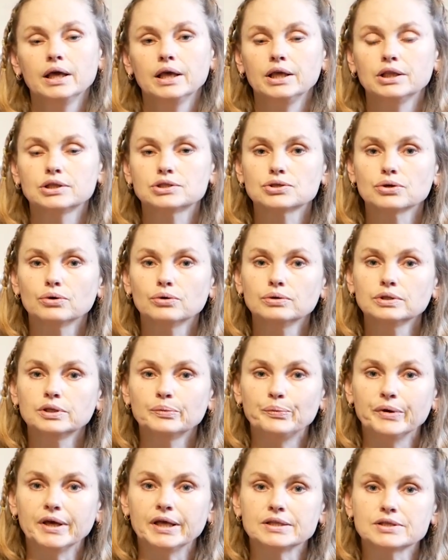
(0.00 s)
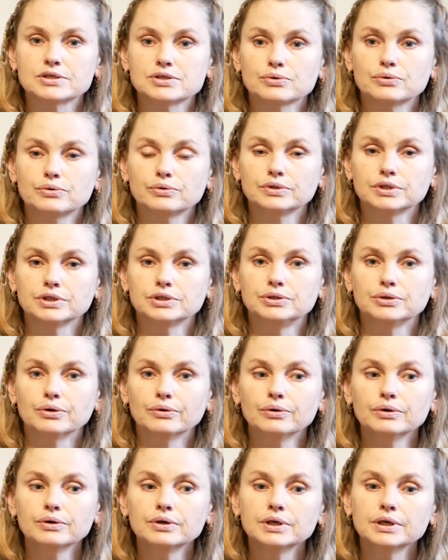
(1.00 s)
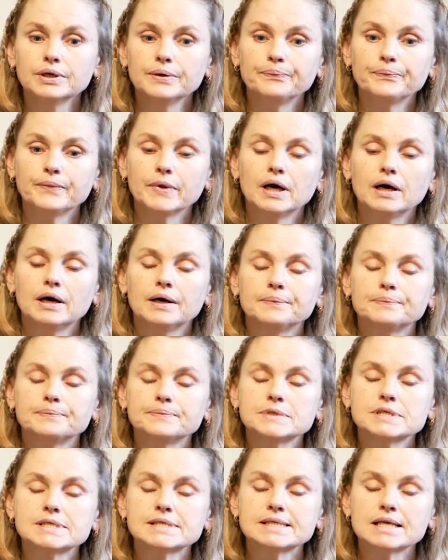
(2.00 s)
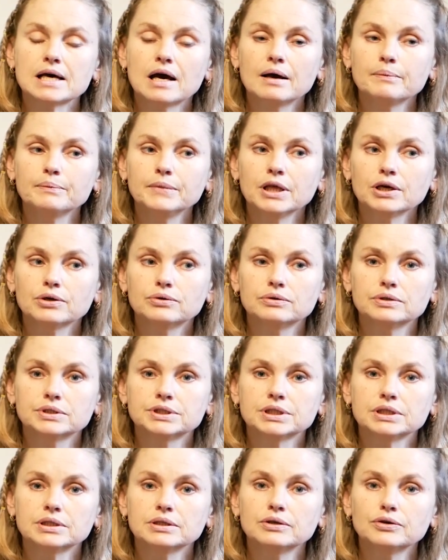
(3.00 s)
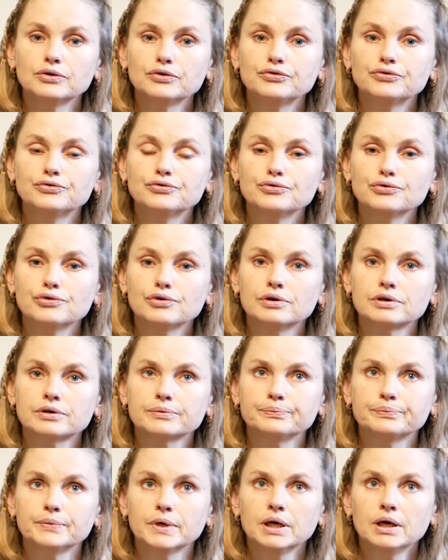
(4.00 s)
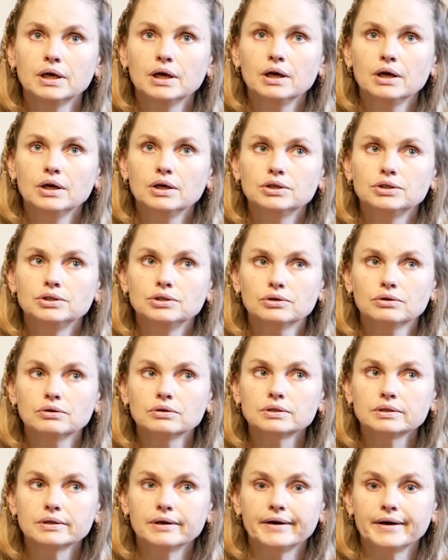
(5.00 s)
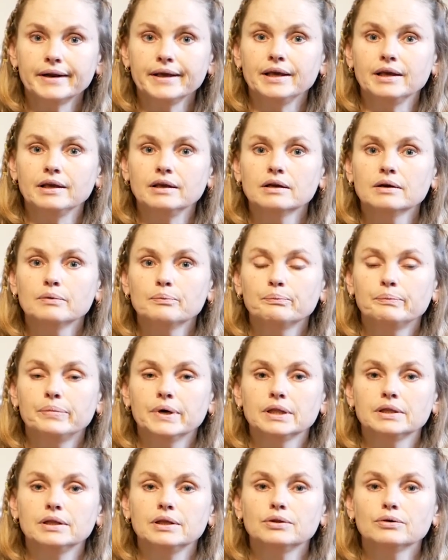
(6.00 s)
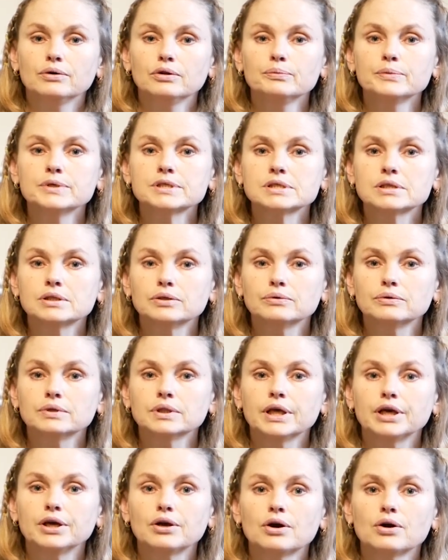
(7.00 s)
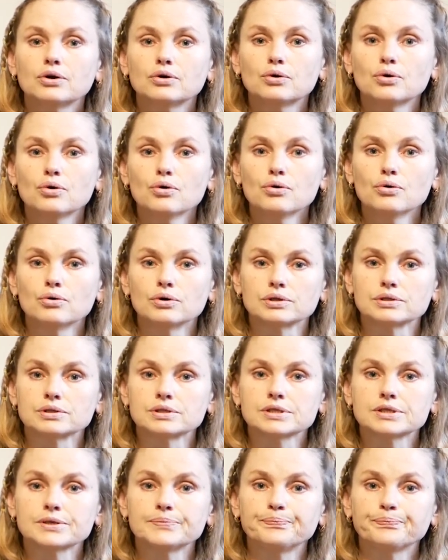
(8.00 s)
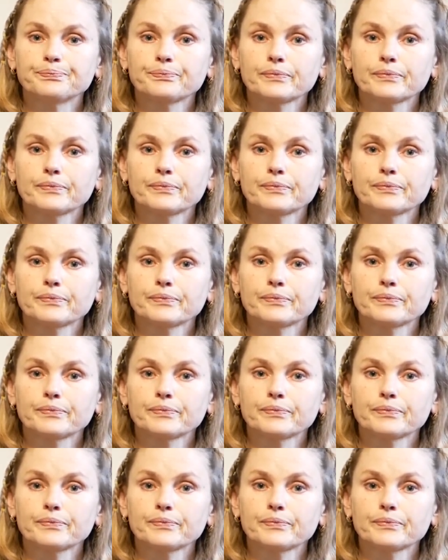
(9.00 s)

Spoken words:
It all depends on the dog. Some Lagotto form not a ring, but it almost look like cords.